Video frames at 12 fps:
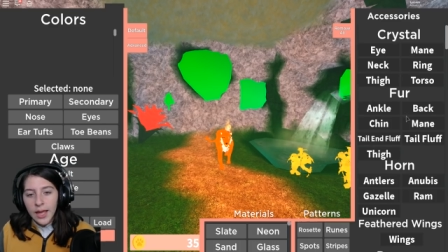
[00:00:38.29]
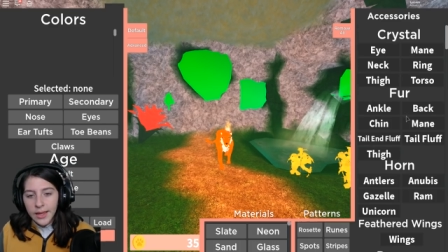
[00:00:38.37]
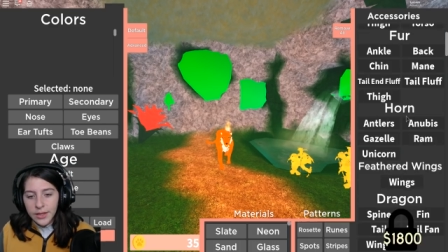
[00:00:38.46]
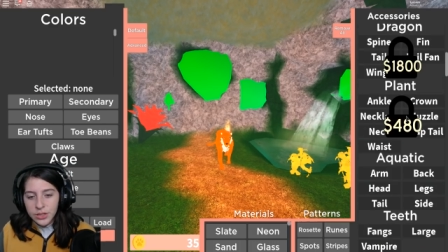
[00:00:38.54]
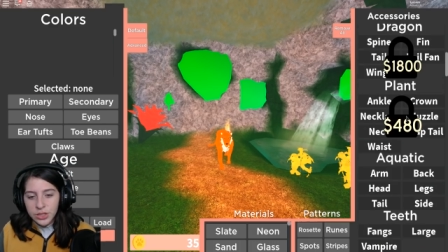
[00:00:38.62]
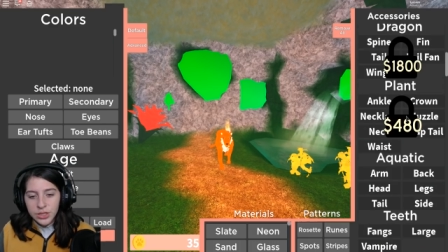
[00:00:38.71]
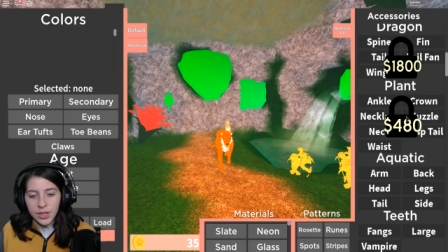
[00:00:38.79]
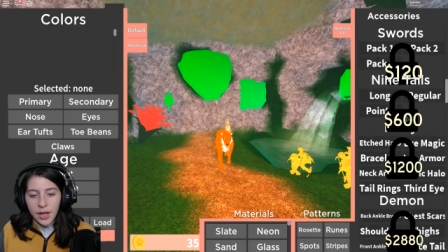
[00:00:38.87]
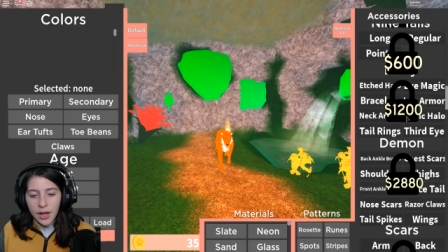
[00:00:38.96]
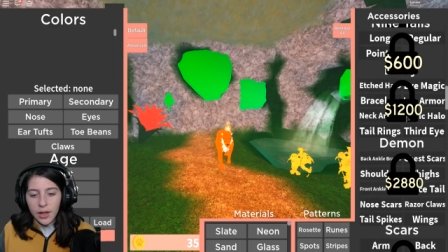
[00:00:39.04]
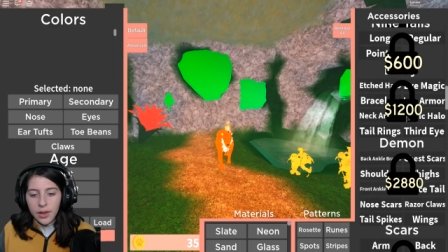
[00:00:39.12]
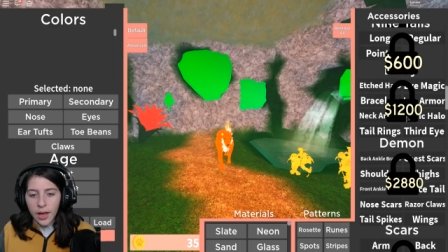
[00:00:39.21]
And there's just
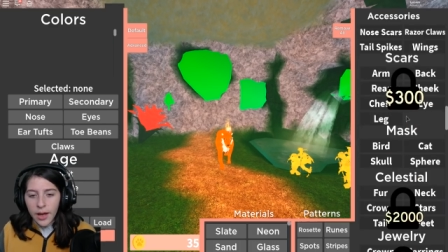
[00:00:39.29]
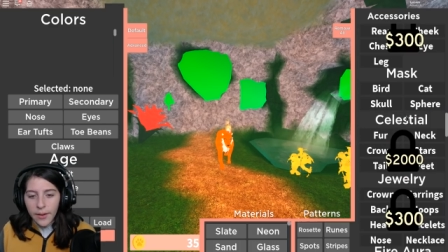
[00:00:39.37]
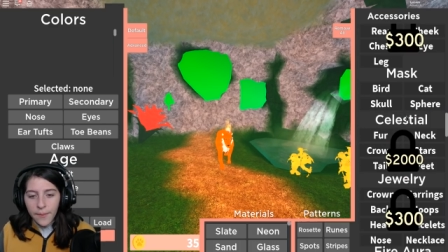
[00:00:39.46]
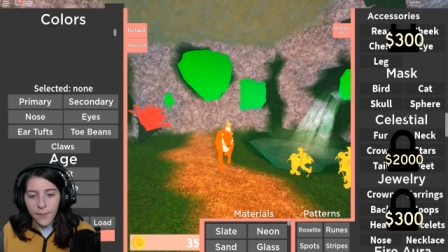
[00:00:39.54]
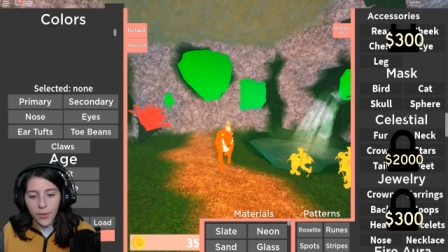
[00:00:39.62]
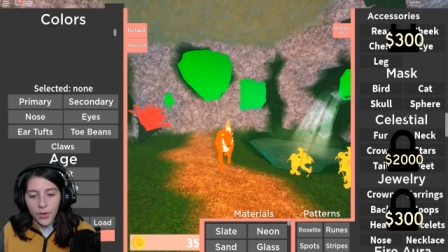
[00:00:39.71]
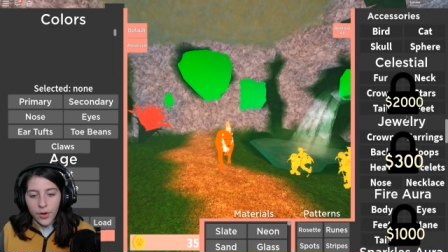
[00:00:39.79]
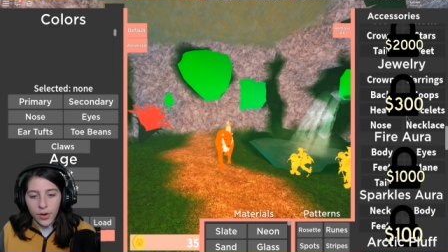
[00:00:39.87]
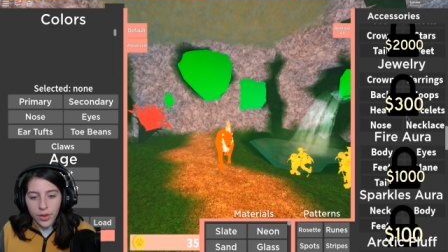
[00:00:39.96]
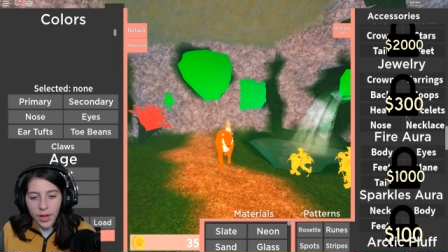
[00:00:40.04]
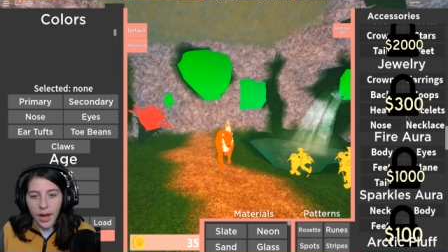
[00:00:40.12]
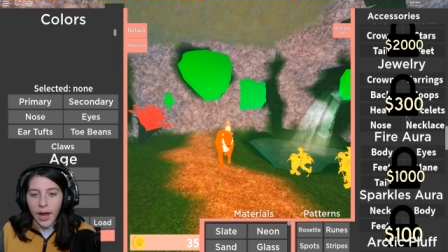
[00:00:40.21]
like a lot
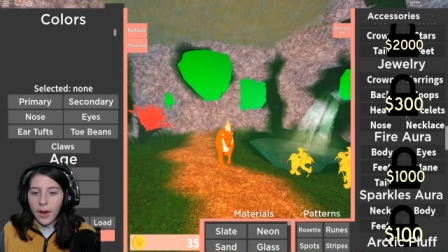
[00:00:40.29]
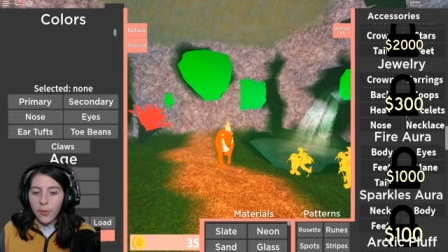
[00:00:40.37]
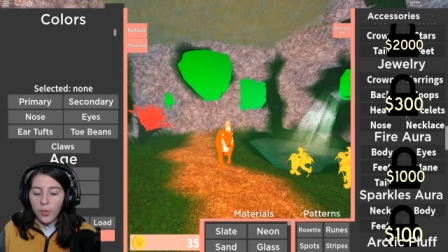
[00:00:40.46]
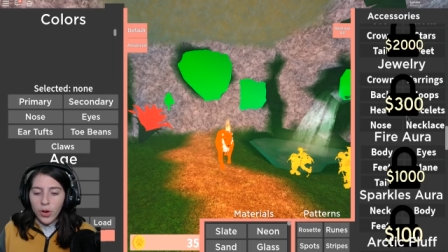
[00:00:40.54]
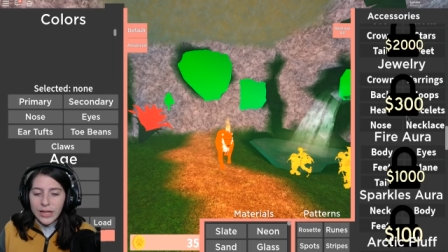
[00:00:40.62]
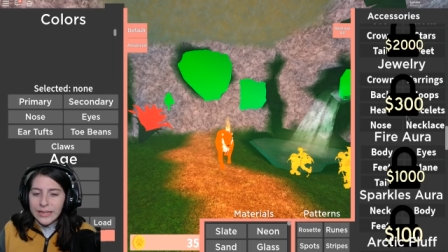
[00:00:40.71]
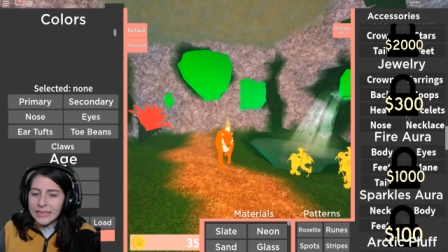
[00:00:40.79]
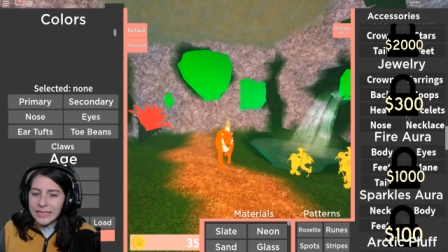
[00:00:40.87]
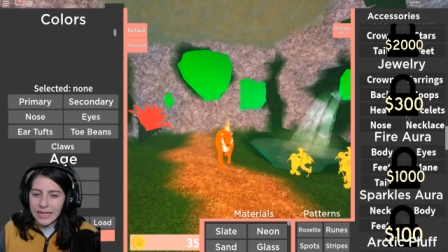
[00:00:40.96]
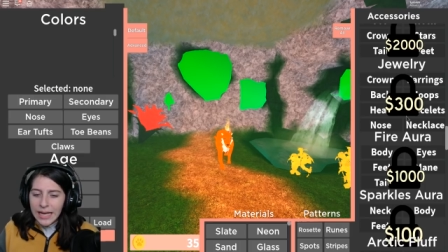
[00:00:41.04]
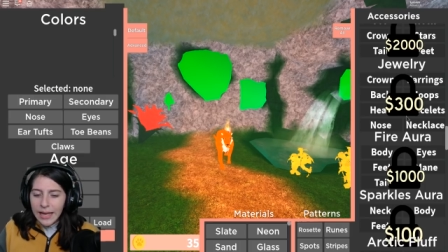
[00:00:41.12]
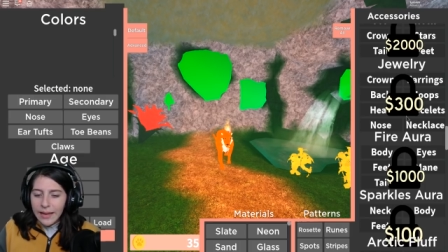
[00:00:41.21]
more that I want to
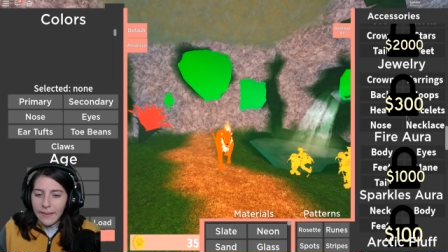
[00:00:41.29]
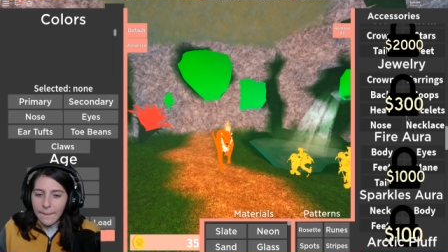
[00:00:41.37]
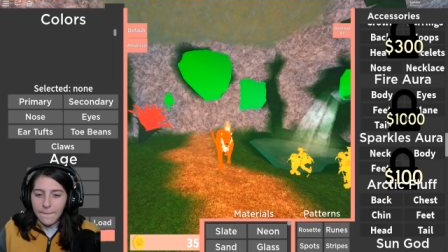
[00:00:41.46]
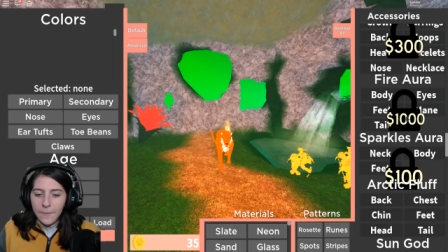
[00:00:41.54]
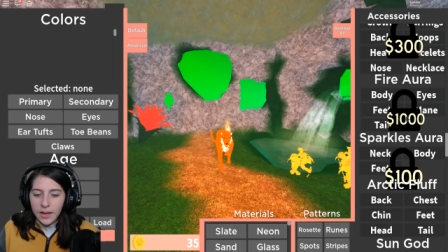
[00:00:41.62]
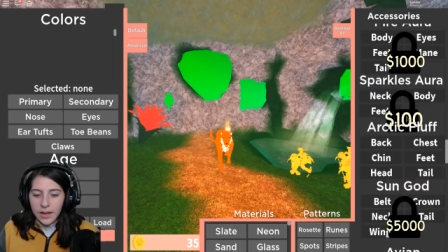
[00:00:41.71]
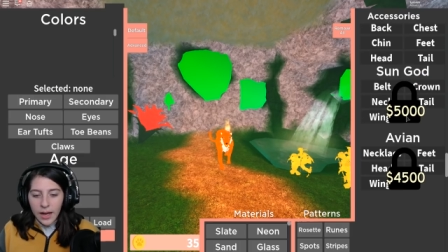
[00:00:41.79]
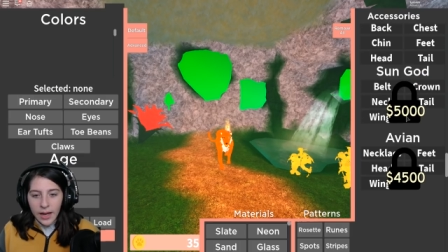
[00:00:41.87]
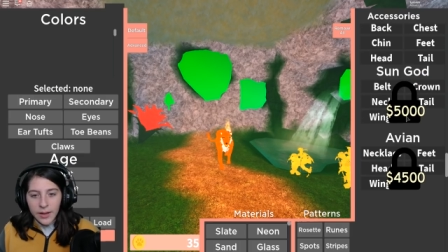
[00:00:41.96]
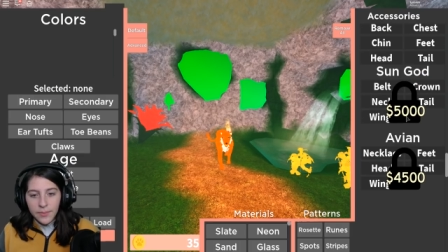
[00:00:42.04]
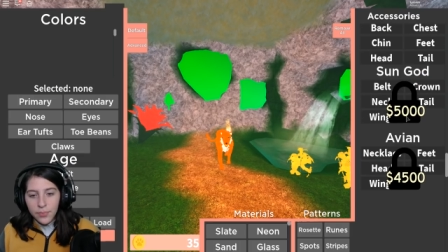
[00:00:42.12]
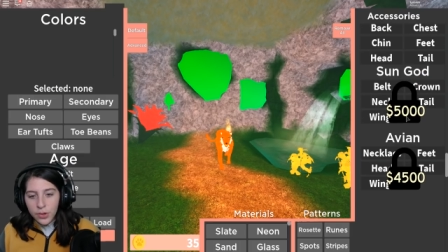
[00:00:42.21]
get, but
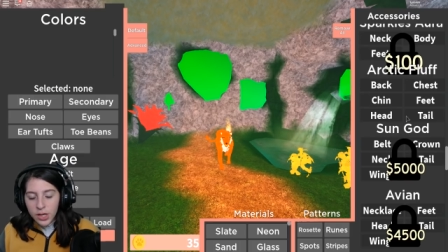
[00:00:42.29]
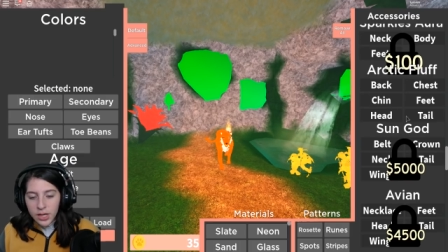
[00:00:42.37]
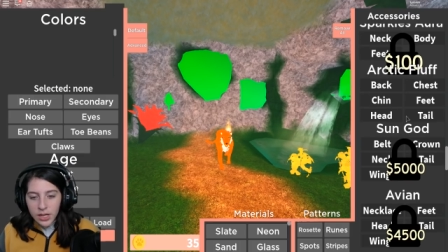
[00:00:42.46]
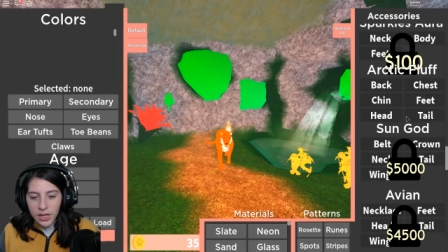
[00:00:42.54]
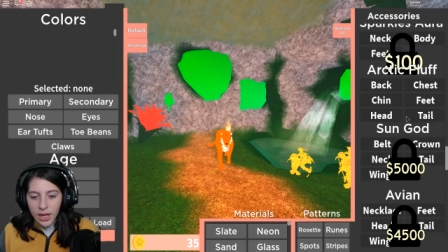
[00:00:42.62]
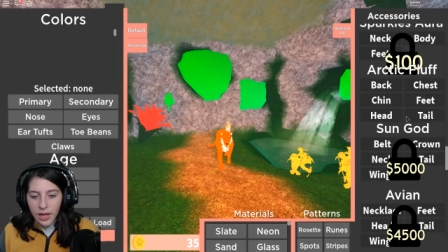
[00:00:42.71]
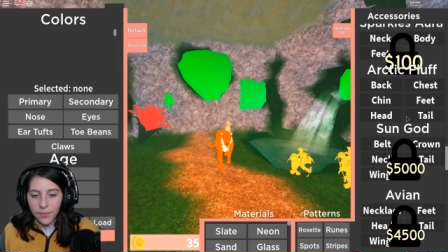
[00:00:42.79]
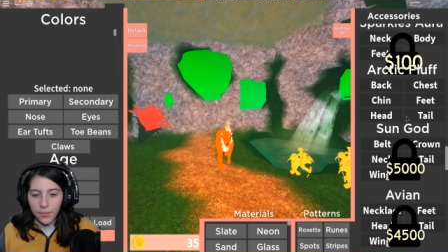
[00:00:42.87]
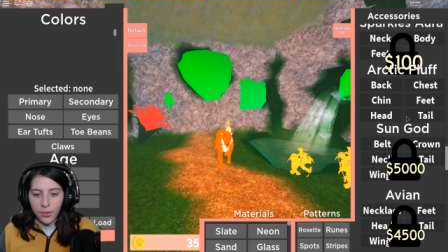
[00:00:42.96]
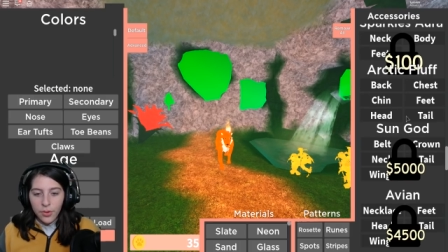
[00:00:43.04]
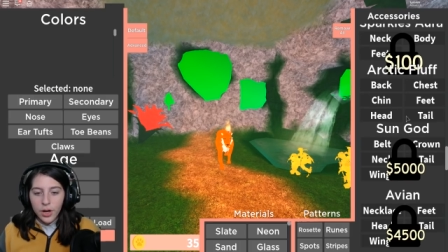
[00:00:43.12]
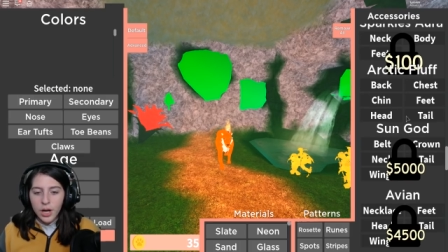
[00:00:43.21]
I'm pretty dang
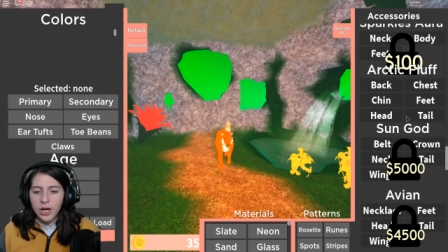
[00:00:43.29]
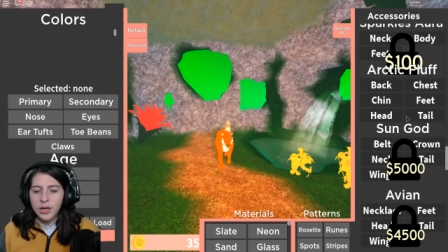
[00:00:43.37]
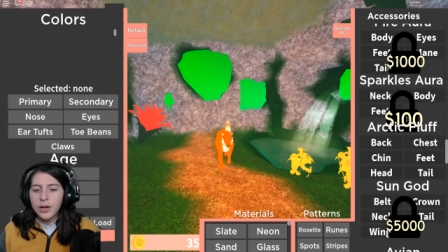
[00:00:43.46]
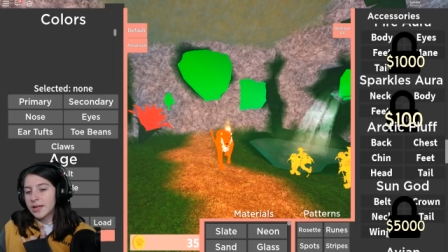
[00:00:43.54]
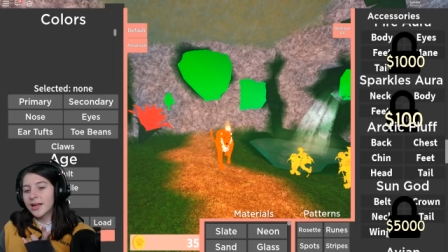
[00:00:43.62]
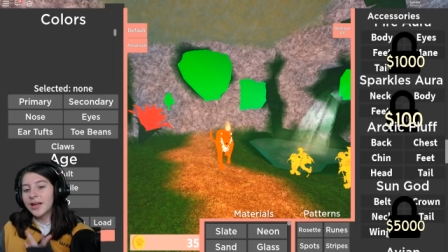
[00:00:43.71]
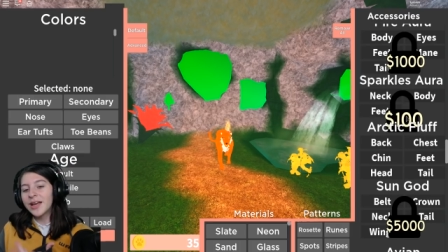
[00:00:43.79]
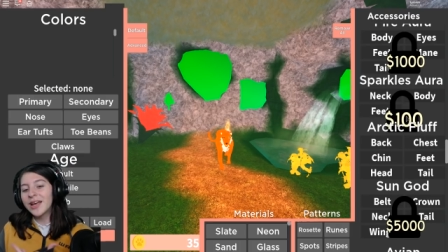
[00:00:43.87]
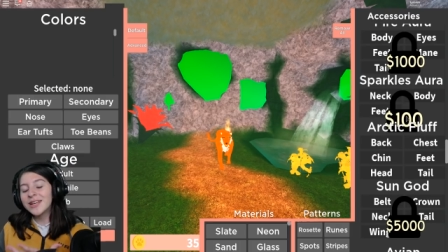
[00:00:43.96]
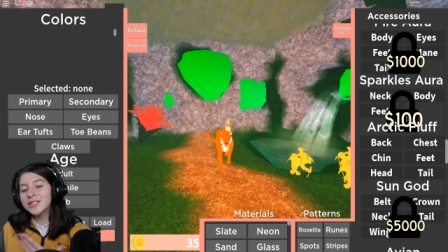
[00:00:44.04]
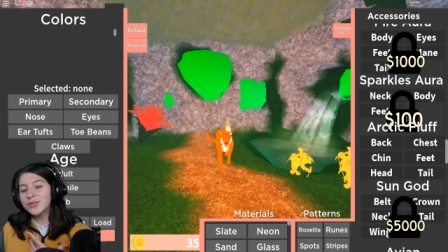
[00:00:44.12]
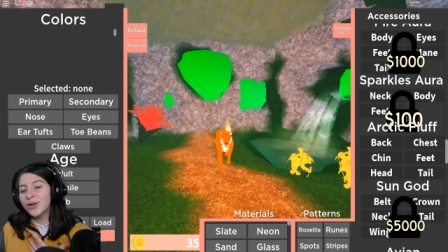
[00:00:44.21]
poor because